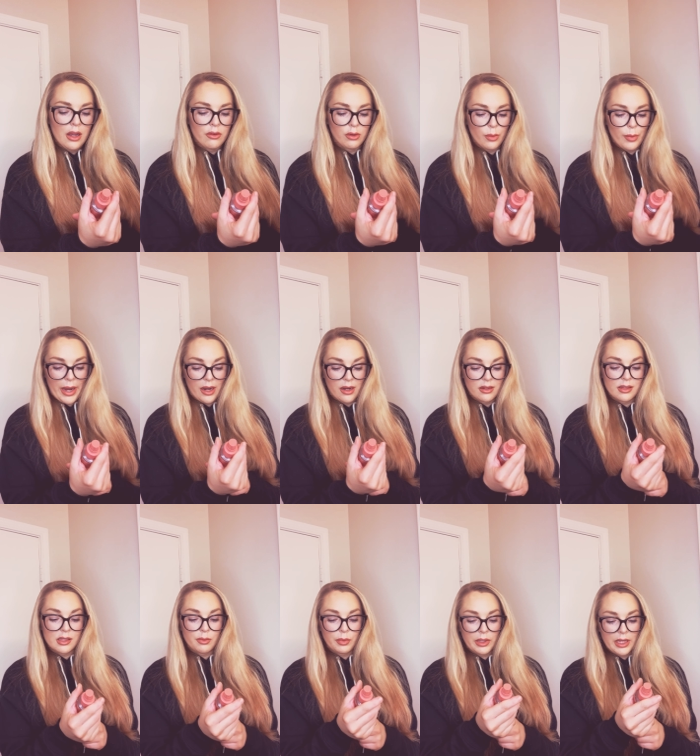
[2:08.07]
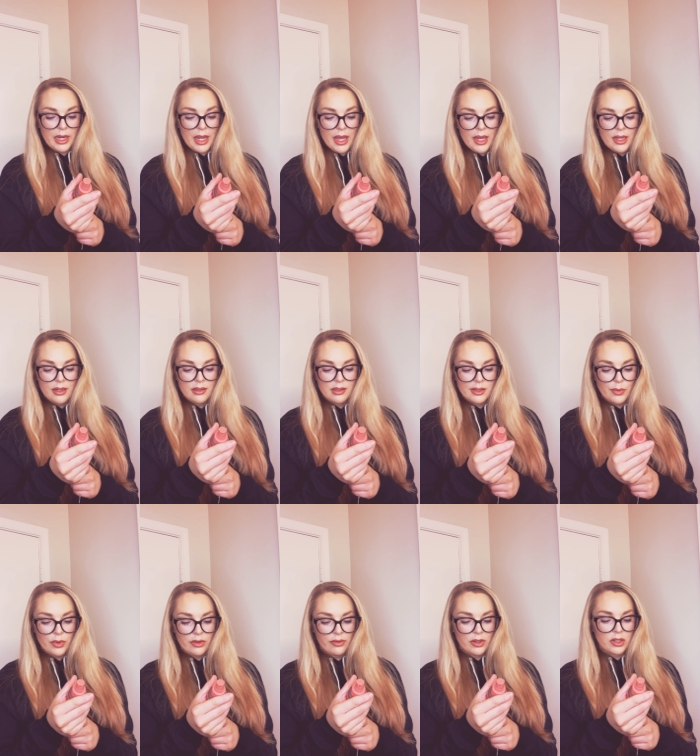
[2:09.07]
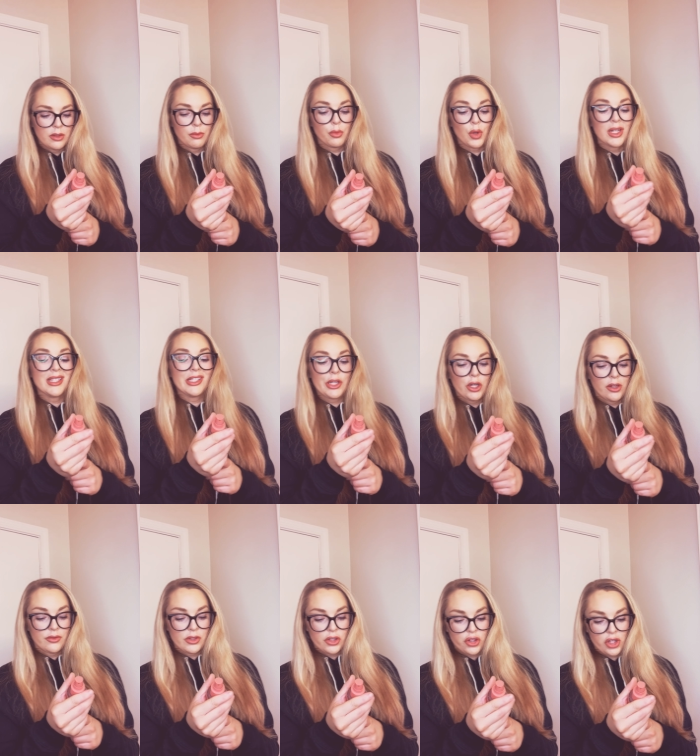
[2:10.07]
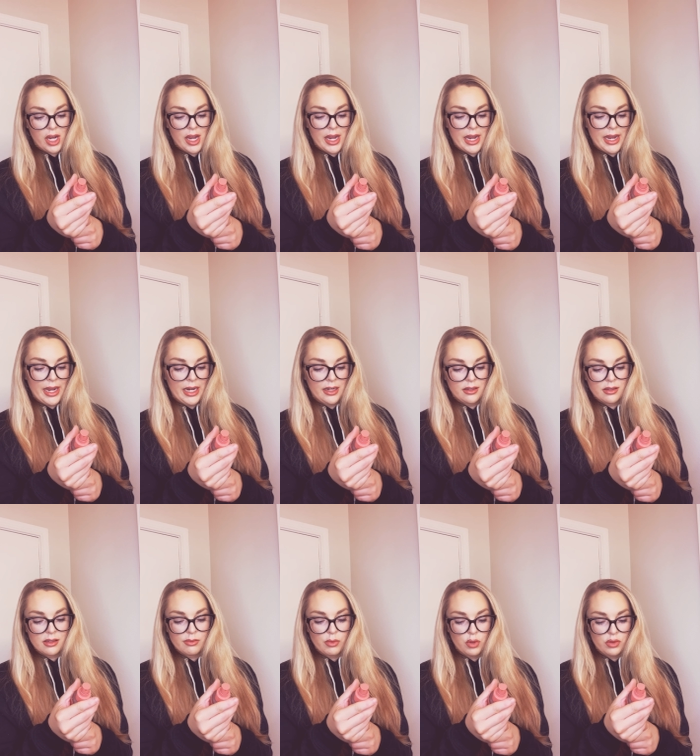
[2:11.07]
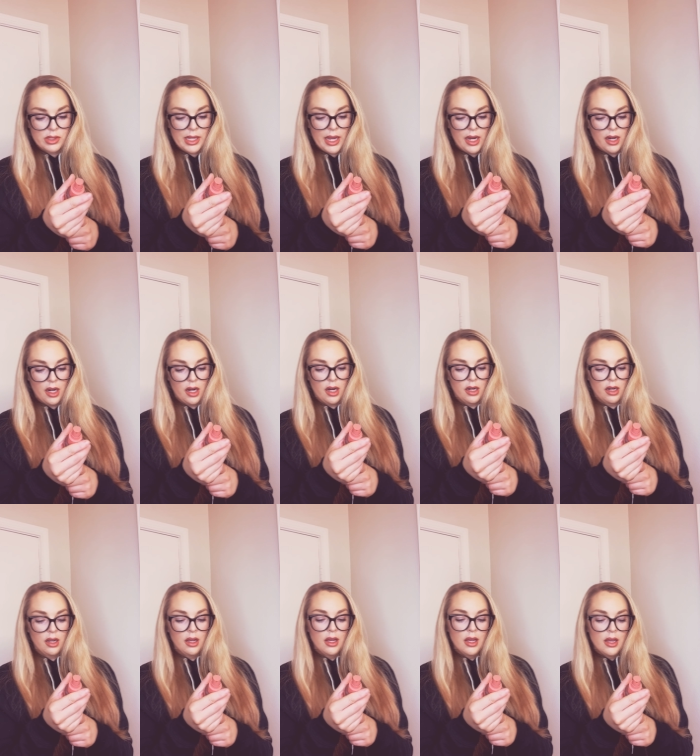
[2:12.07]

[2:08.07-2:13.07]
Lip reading: repairs split ends, preserves shine, smooths hair,